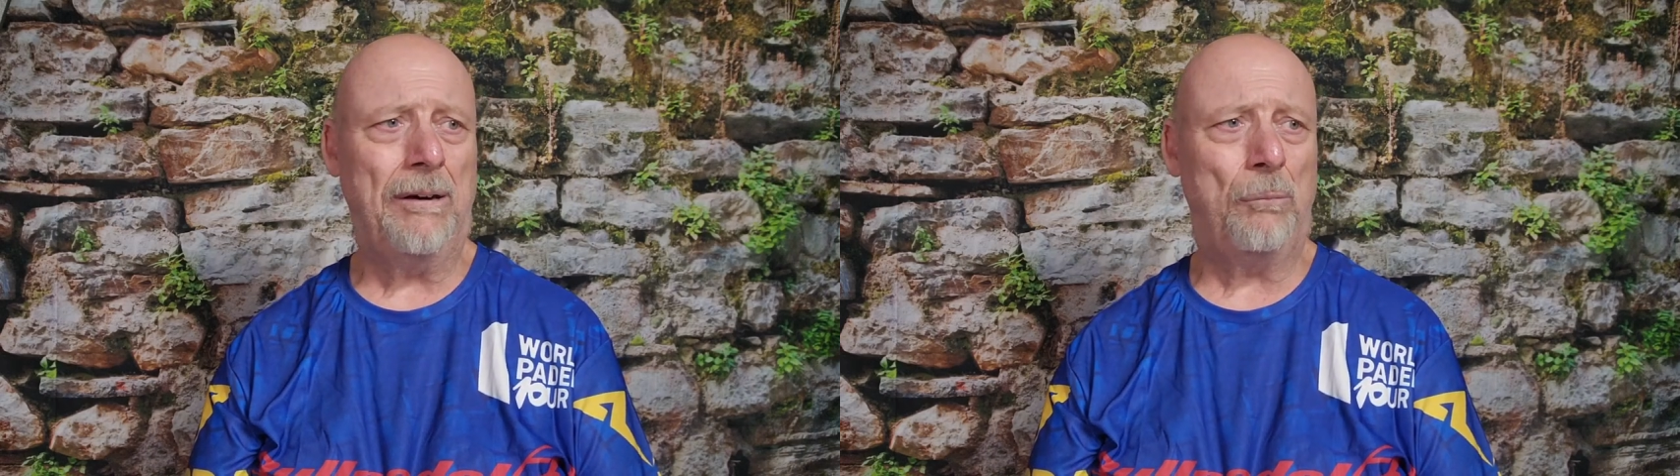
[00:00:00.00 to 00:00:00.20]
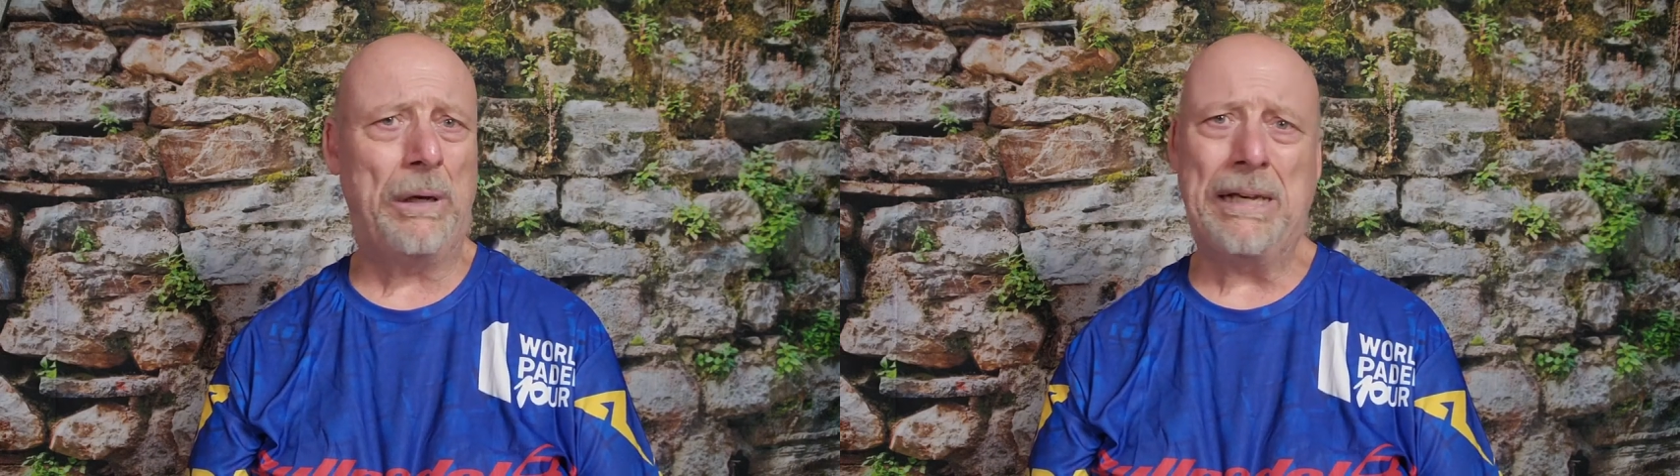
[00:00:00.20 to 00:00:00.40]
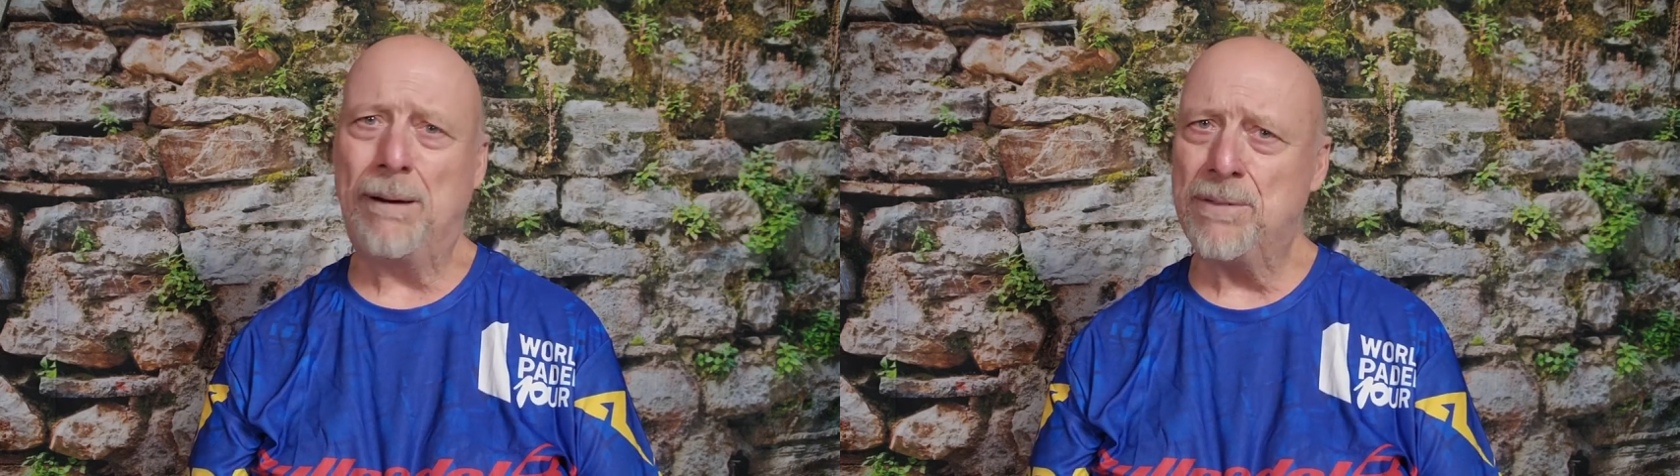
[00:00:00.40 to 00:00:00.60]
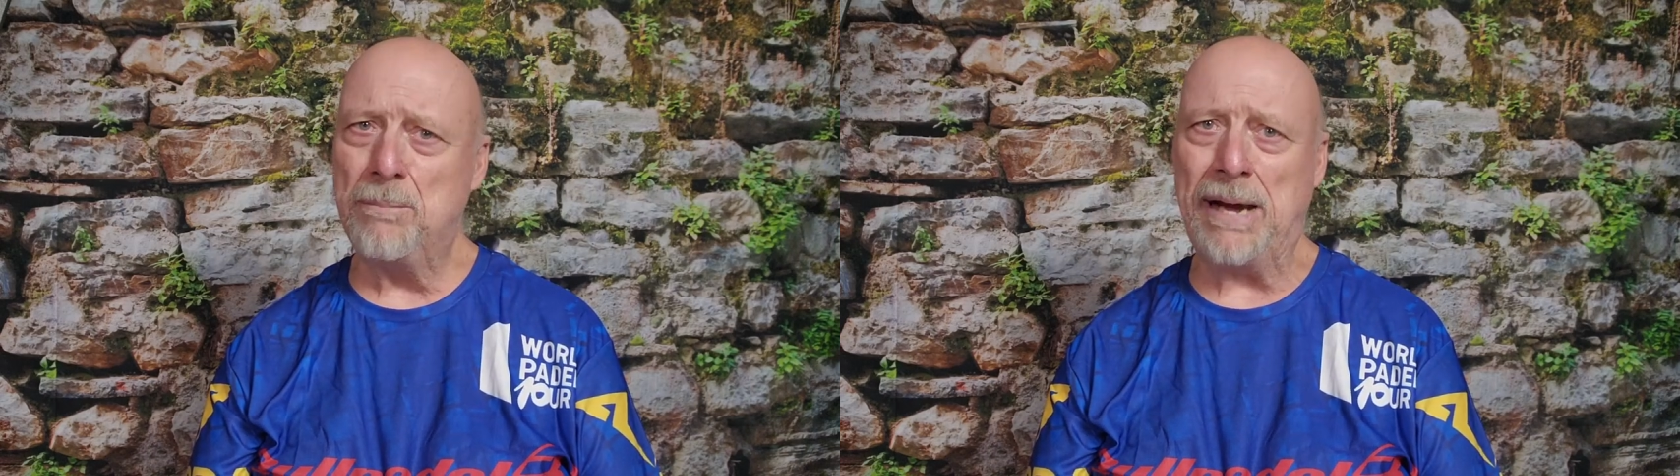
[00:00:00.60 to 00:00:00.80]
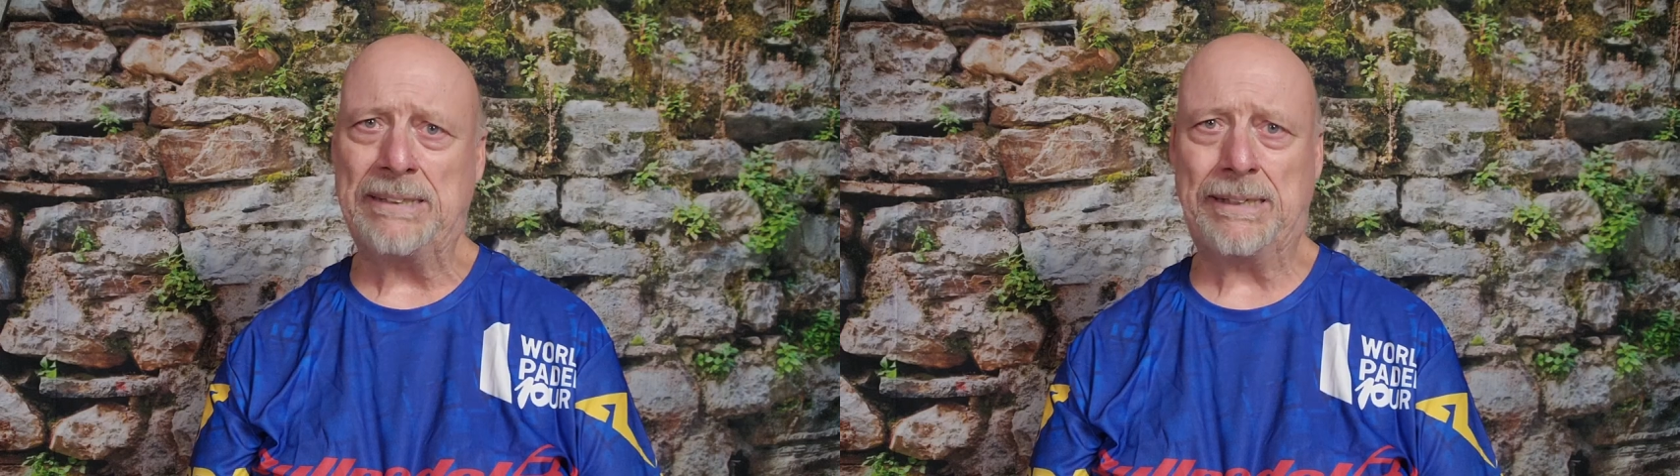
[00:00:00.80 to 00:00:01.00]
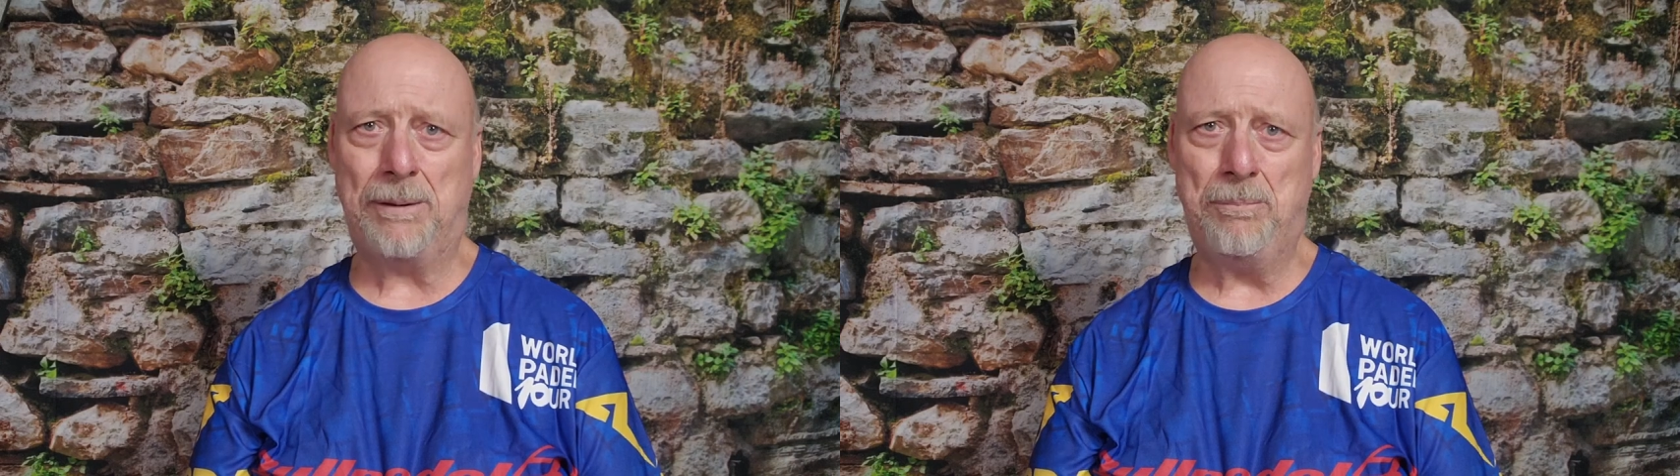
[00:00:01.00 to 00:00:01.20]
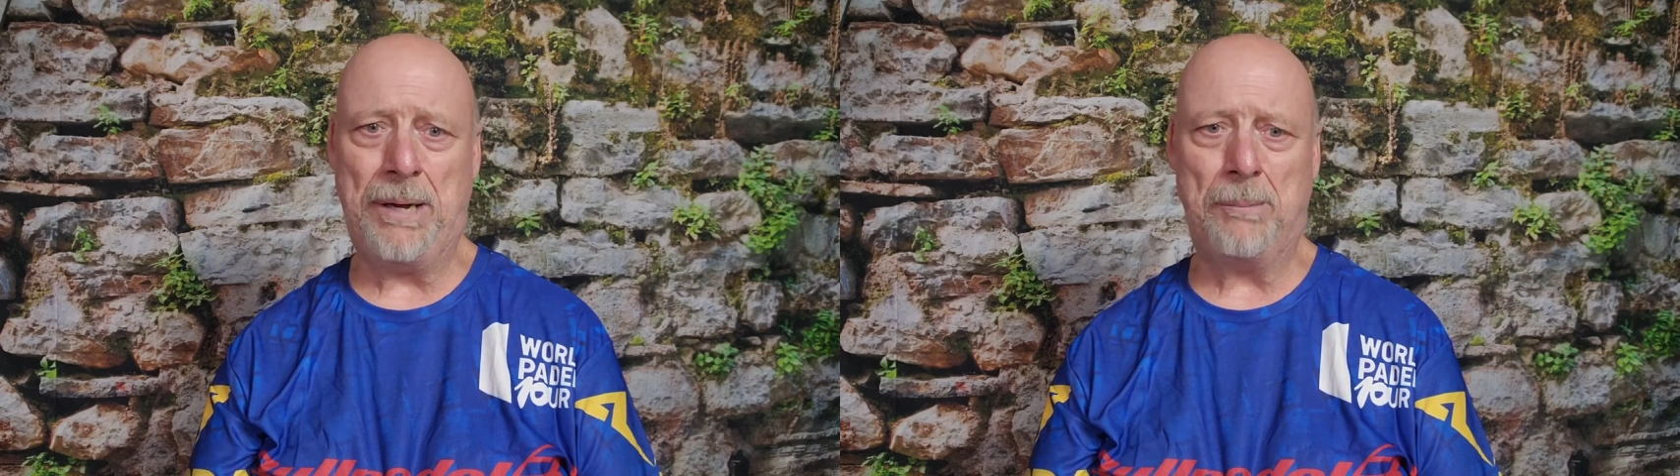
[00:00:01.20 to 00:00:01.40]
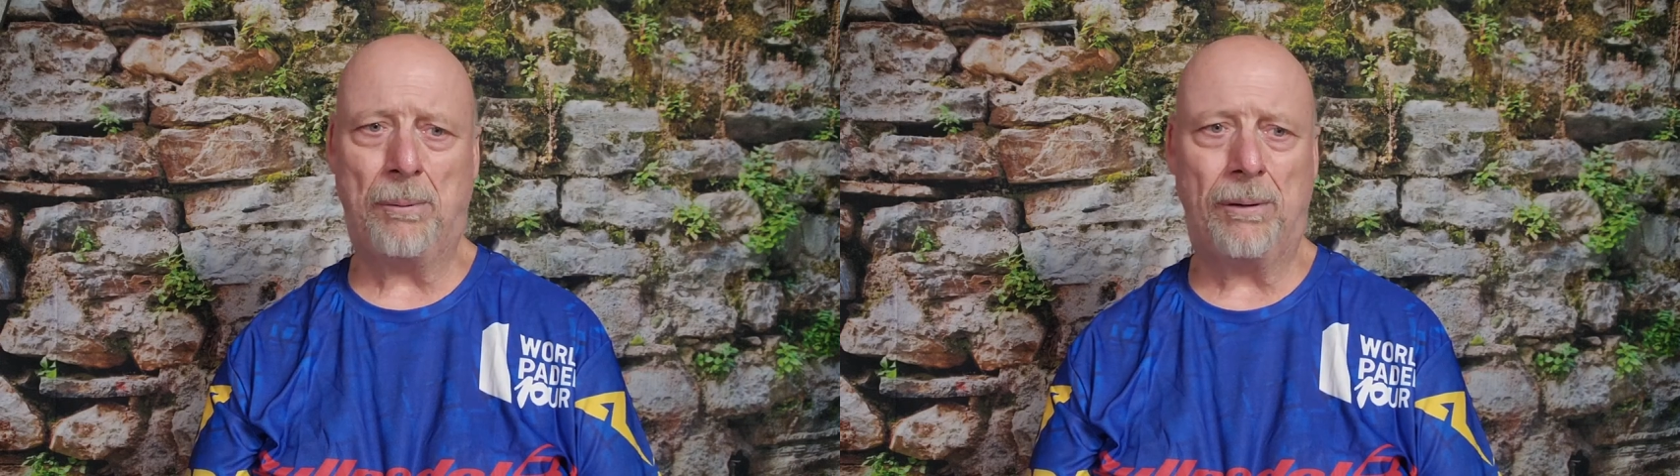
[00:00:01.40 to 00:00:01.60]
We love the Mexican
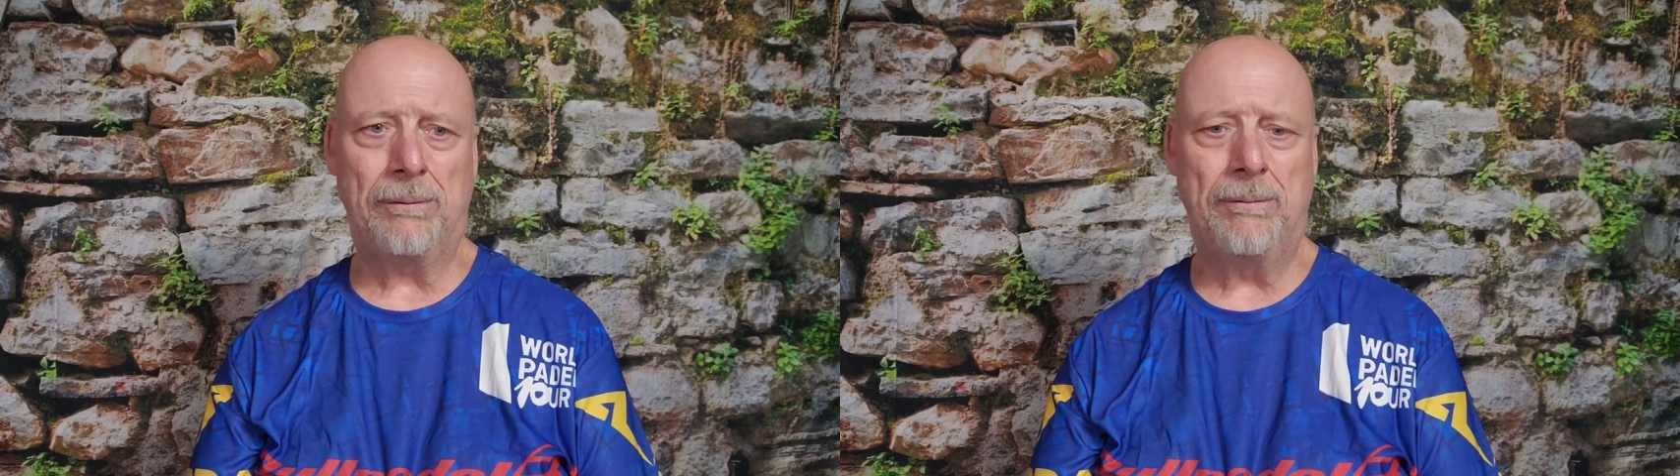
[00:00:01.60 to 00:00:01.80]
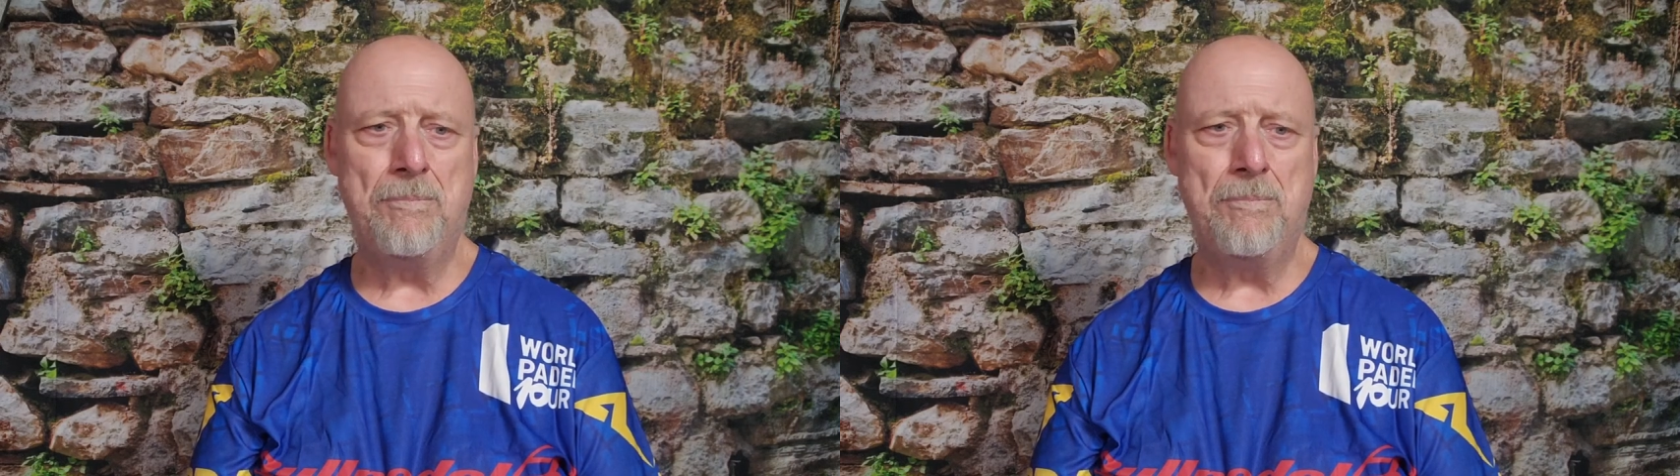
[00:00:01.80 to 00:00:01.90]
people.